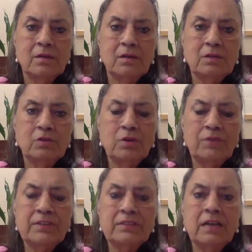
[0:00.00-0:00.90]
So if
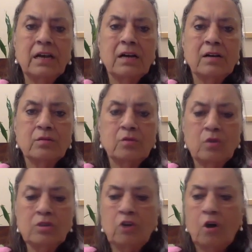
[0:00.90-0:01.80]
it's a
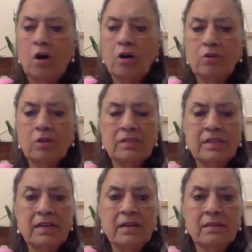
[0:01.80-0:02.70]
good thought, you're
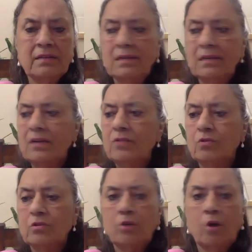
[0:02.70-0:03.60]
saying, thinking
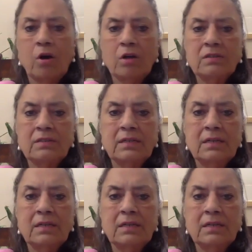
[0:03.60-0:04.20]
good thoughts,